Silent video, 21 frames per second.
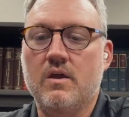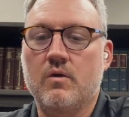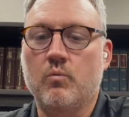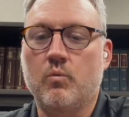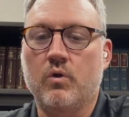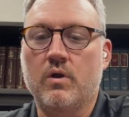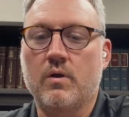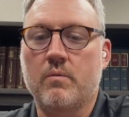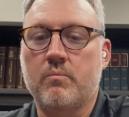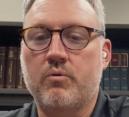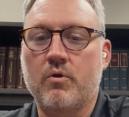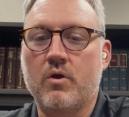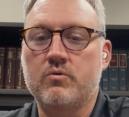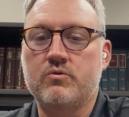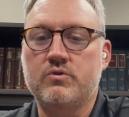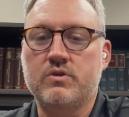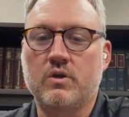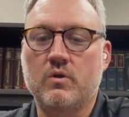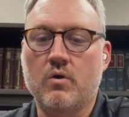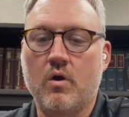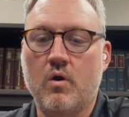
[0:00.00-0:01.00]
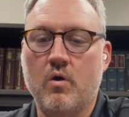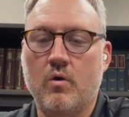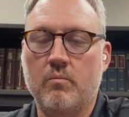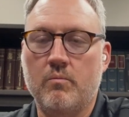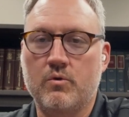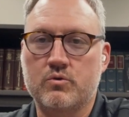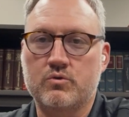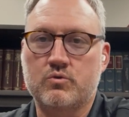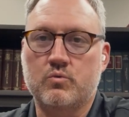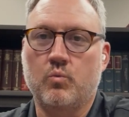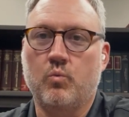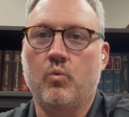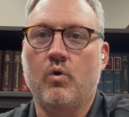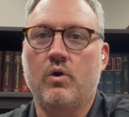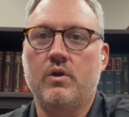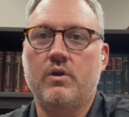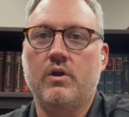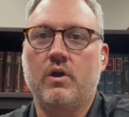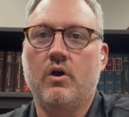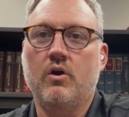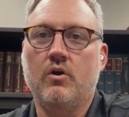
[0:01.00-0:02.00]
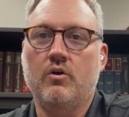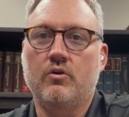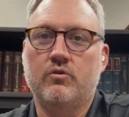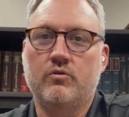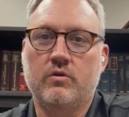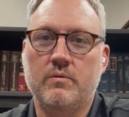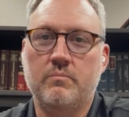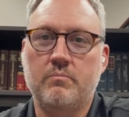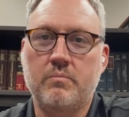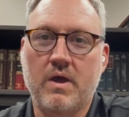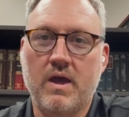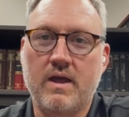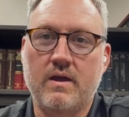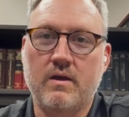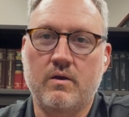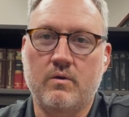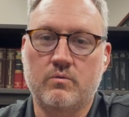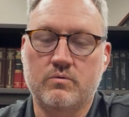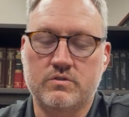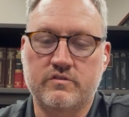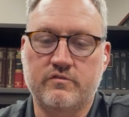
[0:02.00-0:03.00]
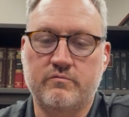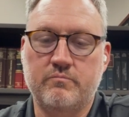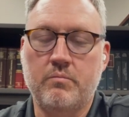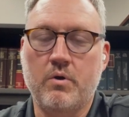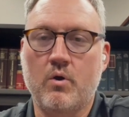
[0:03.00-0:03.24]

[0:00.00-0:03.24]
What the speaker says: we're approaching almost 100 pounds of